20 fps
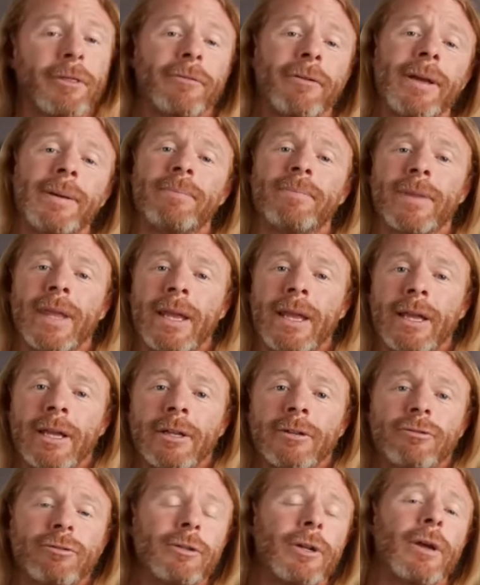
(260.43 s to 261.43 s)
three,
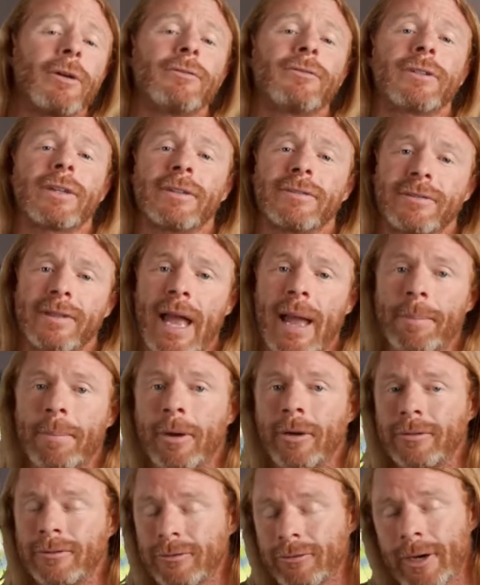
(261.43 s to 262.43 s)
Trudeau's
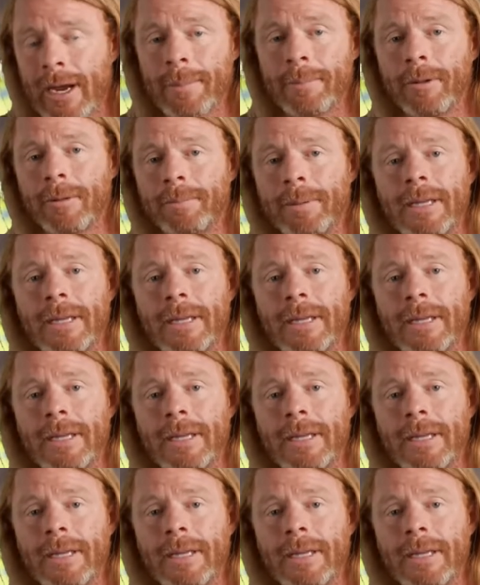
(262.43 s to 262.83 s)
Gestapo's trampled